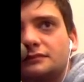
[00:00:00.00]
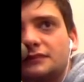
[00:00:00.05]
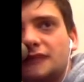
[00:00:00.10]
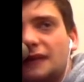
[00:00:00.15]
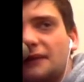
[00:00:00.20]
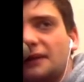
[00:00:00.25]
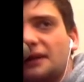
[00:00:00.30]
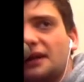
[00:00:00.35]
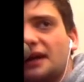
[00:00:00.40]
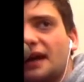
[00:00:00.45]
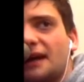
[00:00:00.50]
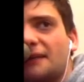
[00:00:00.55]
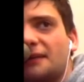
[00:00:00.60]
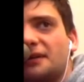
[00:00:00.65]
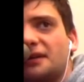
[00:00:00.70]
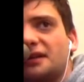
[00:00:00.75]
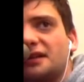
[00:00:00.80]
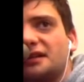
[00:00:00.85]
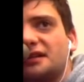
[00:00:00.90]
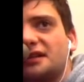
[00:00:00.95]
I mean,
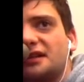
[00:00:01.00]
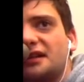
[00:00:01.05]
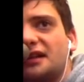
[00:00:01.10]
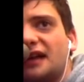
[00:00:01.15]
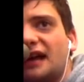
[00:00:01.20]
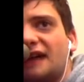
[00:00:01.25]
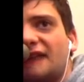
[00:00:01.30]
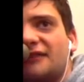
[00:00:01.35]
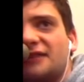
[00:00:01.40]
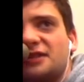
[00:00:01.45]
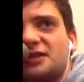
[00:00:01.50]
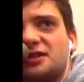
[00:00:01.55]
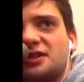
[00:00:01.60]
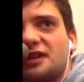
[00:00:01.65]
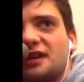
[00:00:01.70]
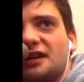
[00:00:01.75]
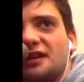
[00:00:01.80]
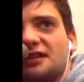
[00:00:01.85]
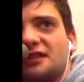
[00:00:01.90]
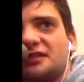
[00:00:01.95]
Kaepernick did have his
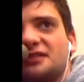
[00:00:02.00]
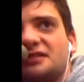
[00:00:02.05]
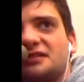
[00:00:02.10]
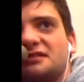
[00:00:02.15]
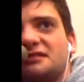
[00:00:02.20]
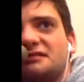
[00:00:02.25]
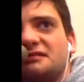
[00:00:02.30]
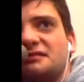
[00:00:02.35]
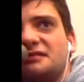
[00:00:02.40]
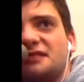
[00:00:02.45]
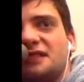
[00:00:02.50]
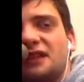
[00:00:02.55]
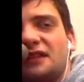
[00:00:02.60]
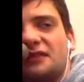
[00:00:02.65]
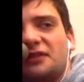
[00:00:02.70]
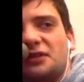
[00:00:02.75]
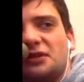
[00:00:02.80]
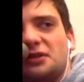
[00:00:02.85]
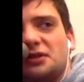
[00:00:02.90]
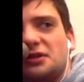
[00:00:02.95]
chance a
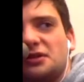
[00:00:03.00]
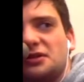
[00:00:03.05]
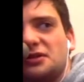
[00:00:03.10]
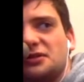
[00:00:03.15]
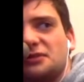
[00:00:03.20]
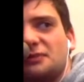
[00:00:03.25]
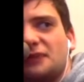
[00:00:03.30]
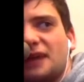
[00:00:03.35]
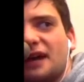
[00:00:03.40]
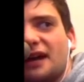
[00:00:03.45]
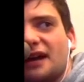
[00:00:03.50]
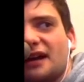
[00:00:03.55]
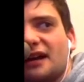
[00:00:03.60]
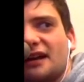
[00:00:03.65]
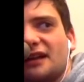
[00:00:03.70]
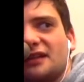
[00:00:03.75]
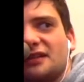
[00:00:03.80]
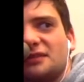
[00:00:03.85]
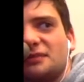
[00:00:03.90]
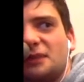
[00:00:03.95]
few years back
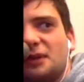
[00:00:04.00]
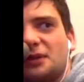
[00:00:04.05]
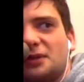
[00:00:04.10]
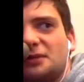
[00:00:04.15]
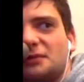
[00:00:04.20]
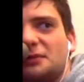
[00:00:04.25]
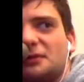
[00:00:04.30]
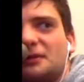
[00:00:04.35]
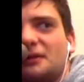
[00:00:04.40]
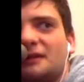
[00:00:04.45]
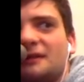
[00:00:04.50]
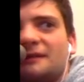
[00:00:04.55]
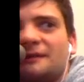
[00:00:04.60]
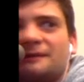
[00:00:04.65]
against Baltimore.